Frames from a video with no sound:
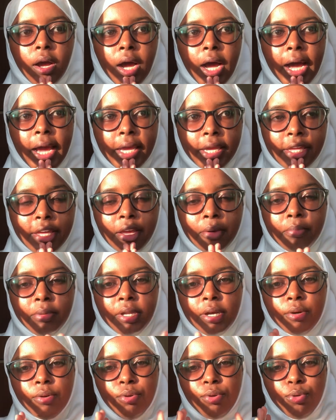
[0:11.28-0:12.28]
I came
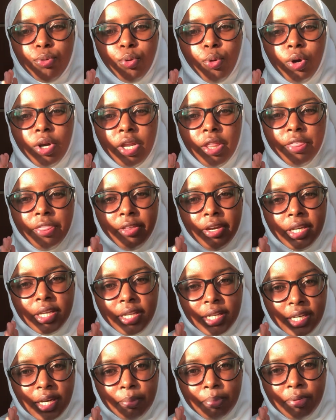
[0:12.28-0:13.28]
down to only 3
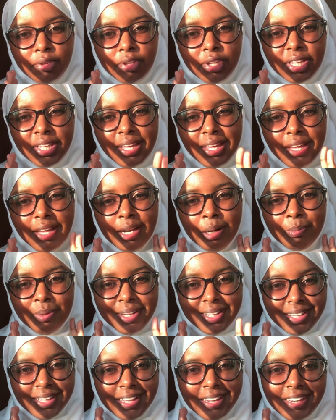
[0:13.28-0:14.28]
steps in my
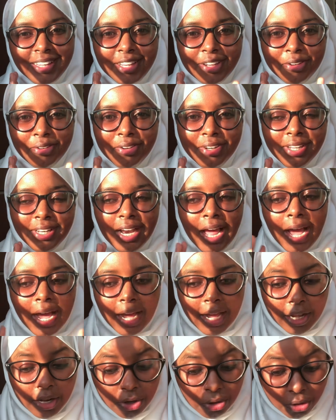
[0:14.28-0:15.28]
skincare routine.
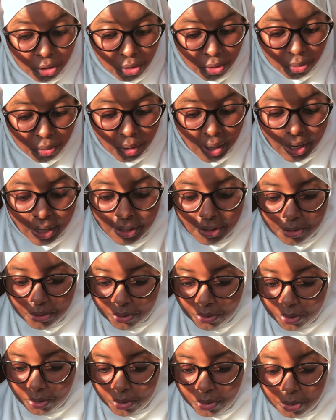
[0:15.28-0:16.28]
I
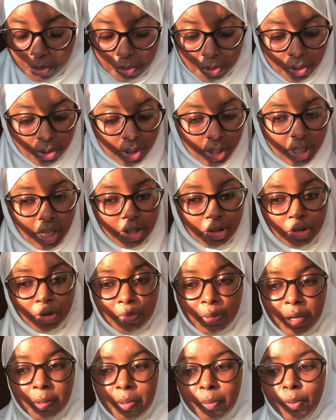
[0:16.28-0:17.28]
know, because there are so
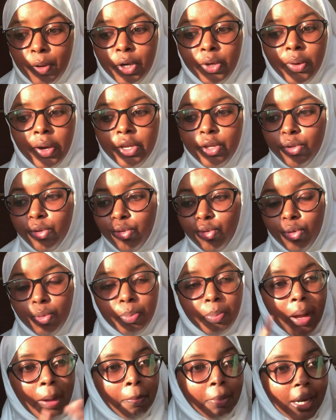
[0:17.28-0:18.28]
many people who are used to
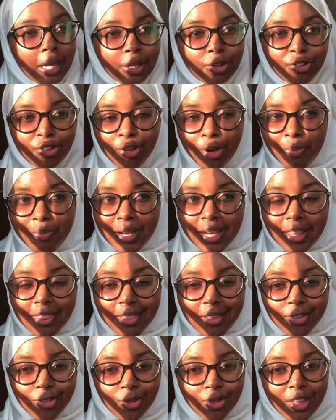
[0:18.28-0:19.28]
applying so many
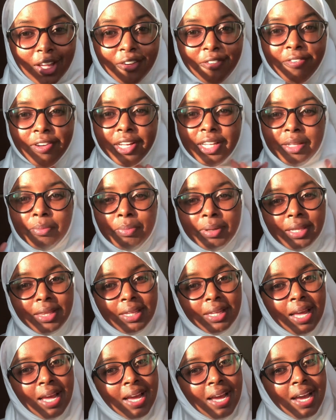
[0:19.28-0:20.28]
things on their face,
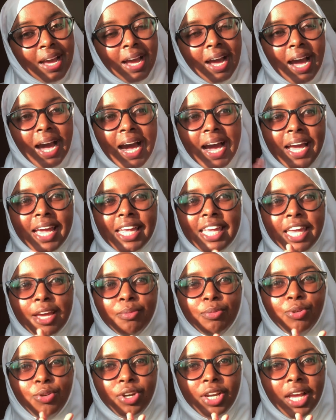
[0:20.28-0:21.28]
but I
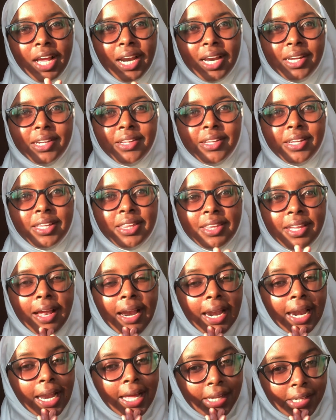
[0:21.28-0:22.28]
came to realize that the
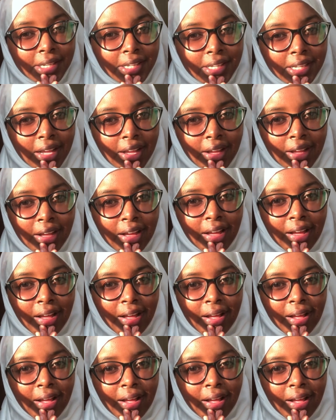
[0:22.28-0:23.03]
lesser,